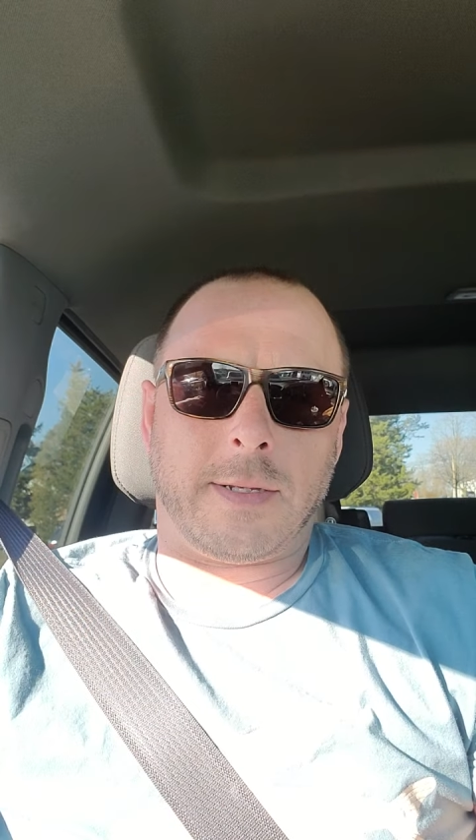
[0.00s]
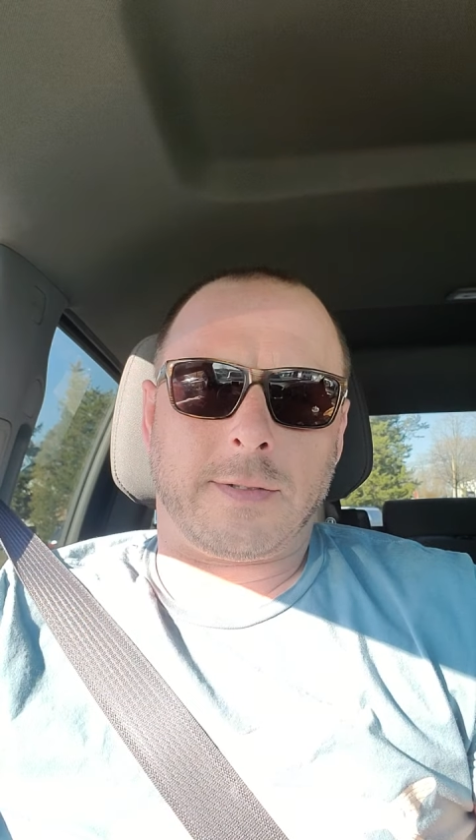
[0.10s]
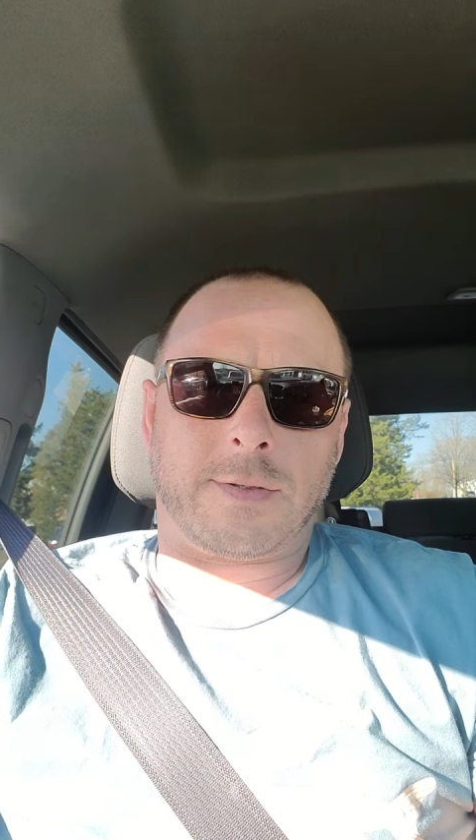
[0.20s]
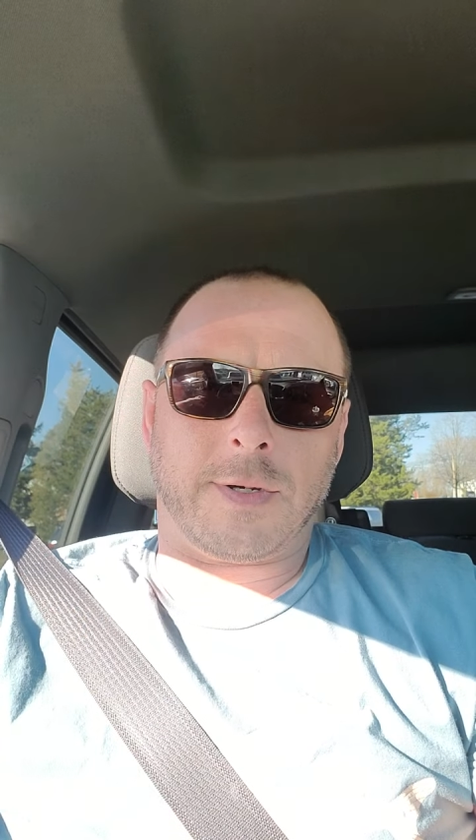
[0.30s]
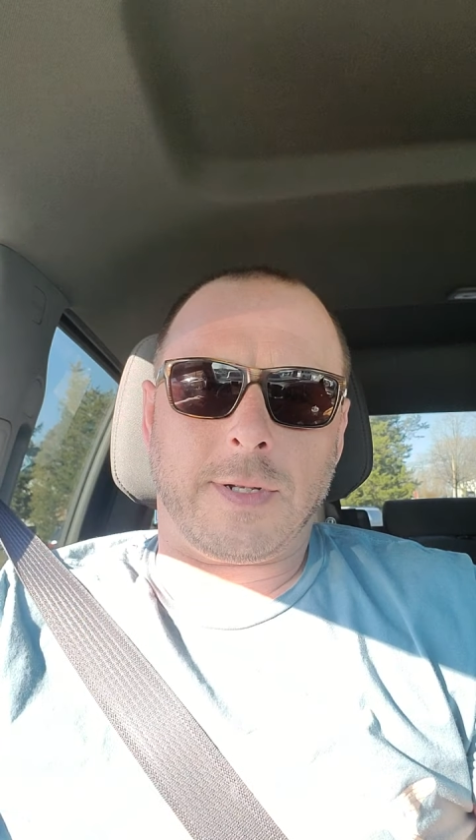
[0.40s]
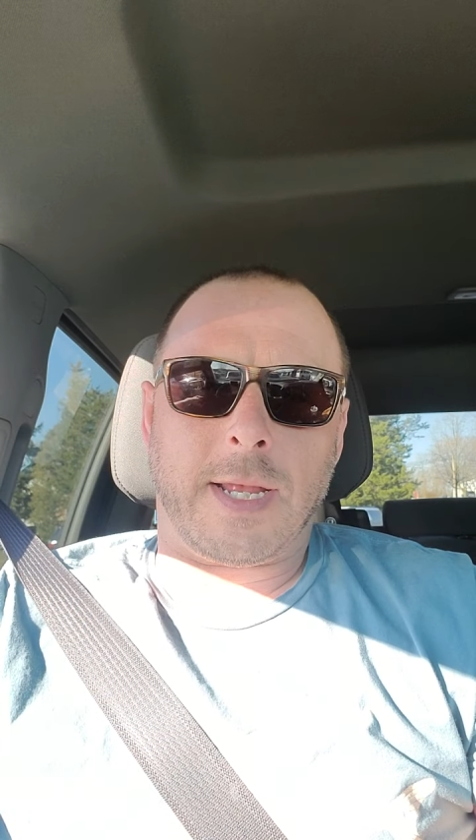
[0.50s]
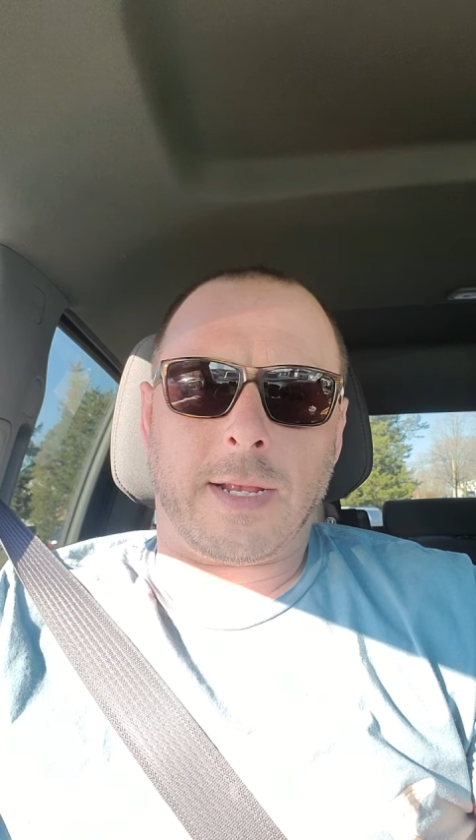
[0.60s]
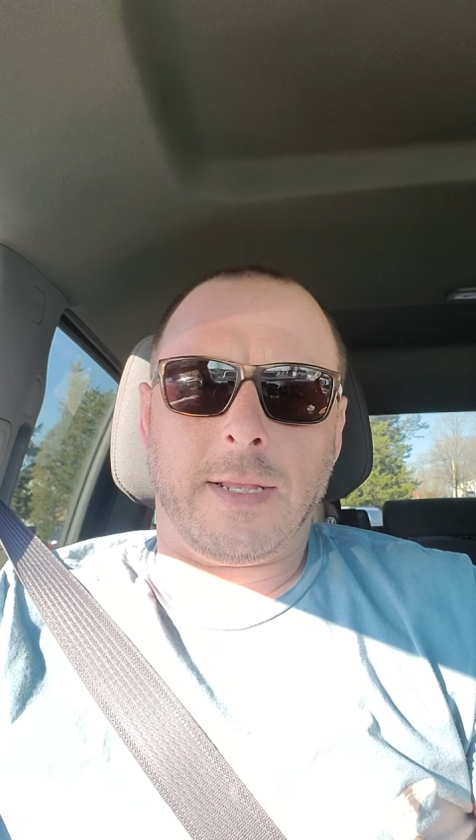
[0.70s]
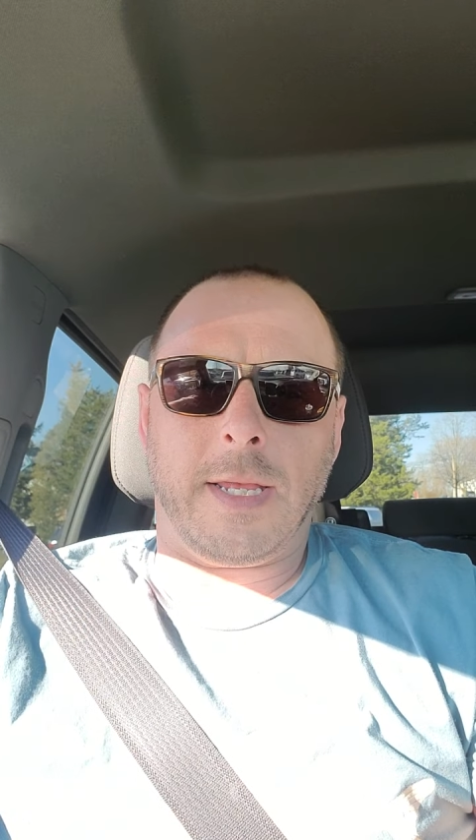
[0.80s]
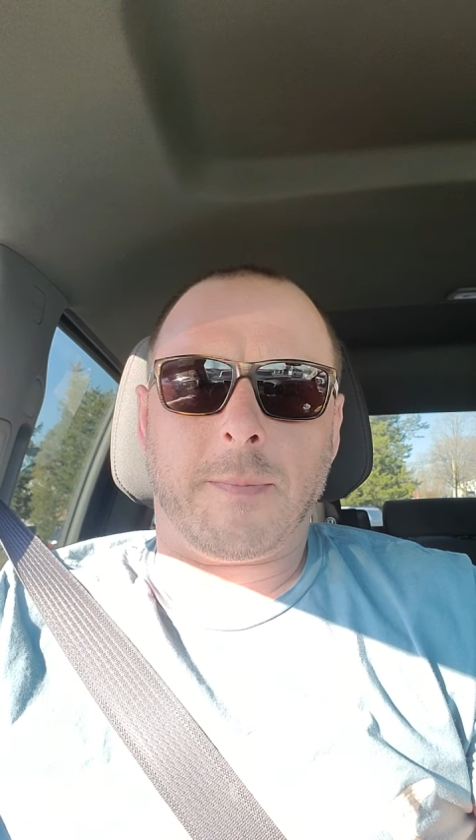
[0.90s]
certain
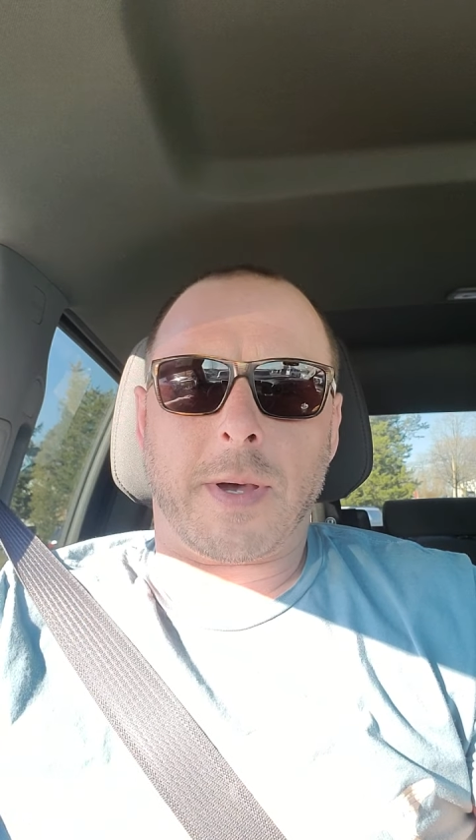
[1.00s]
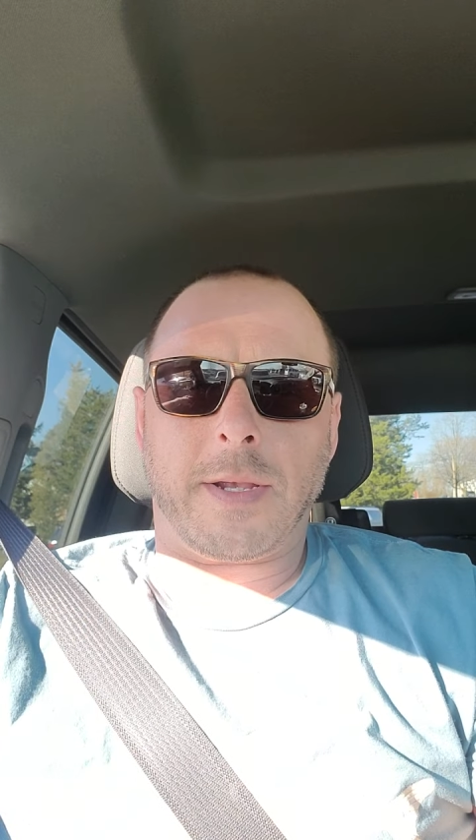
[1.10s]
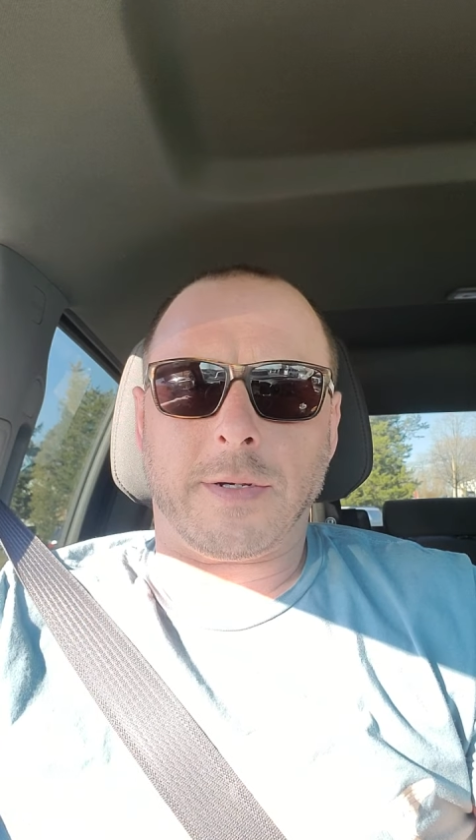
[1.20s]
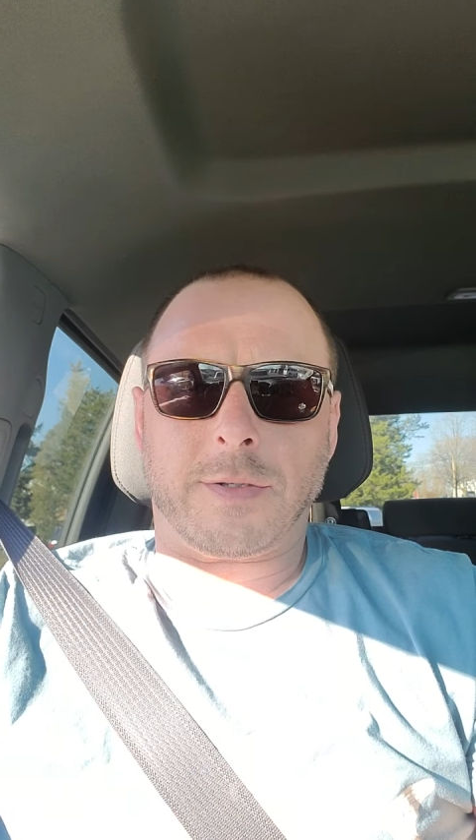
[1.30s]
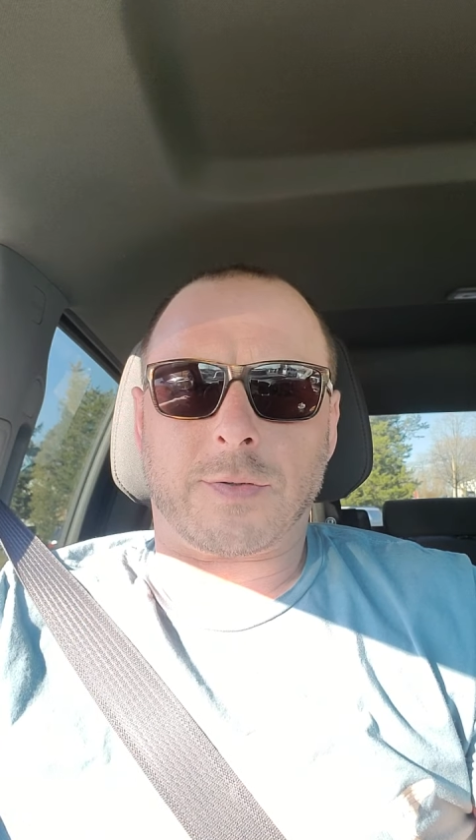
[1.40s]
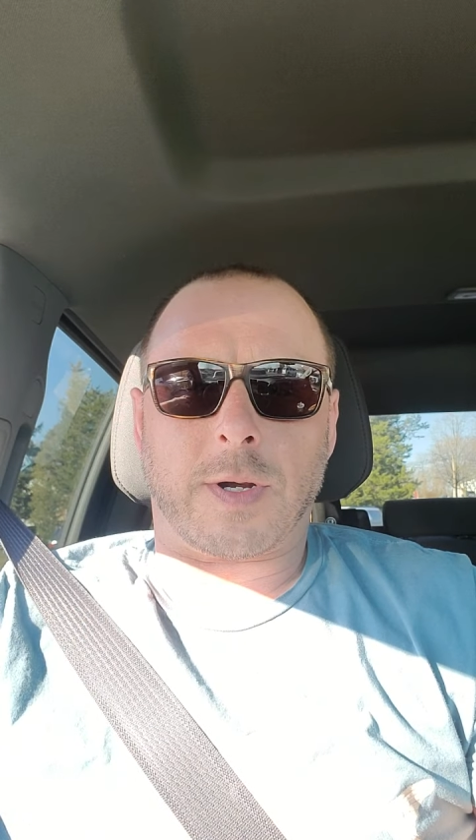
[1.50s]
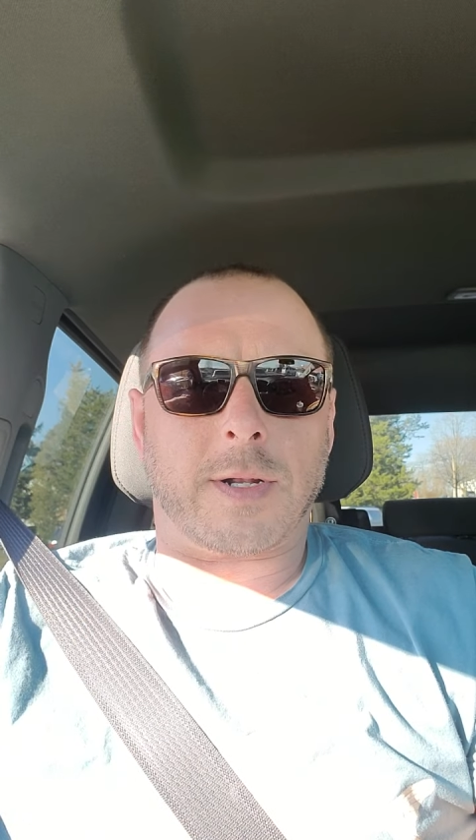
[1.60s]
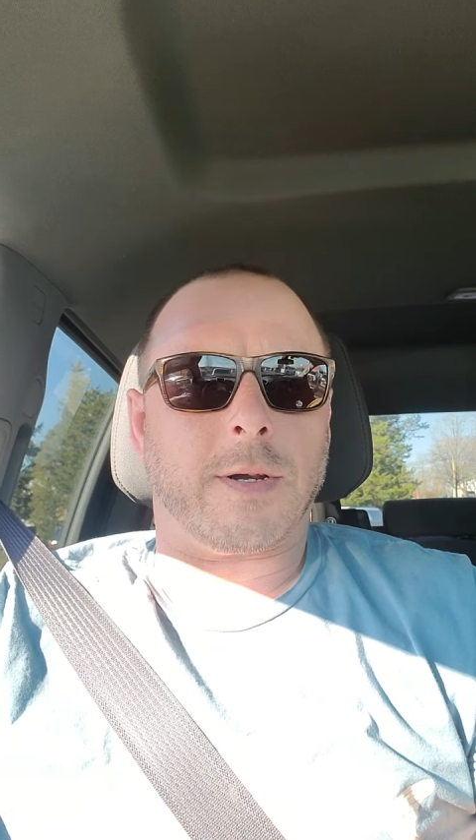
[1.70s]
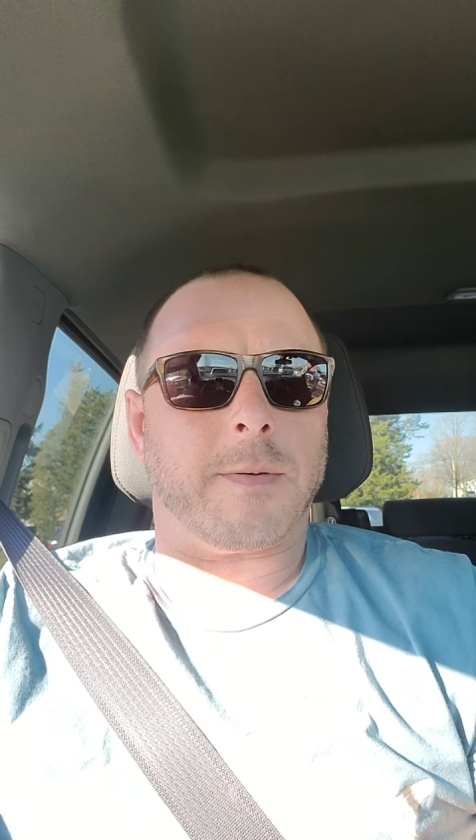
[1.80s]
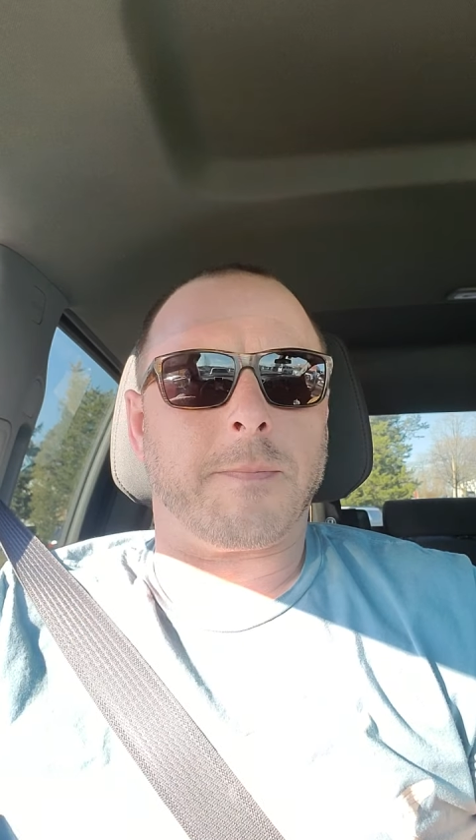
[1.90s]
technique by your
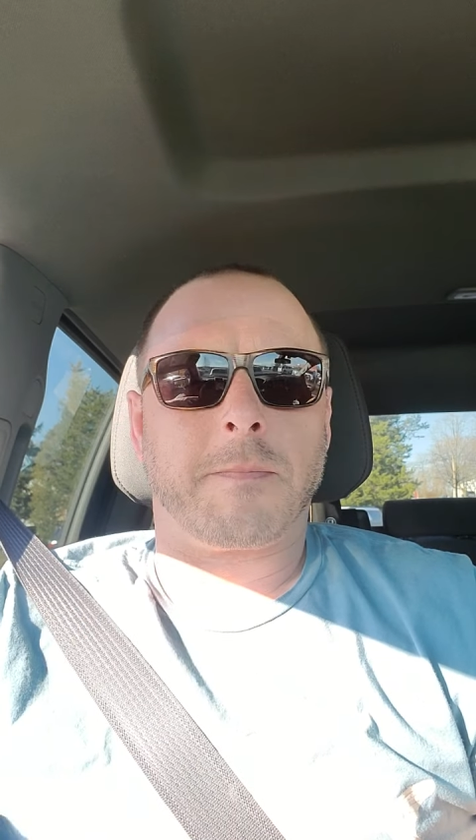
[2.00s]
instructor,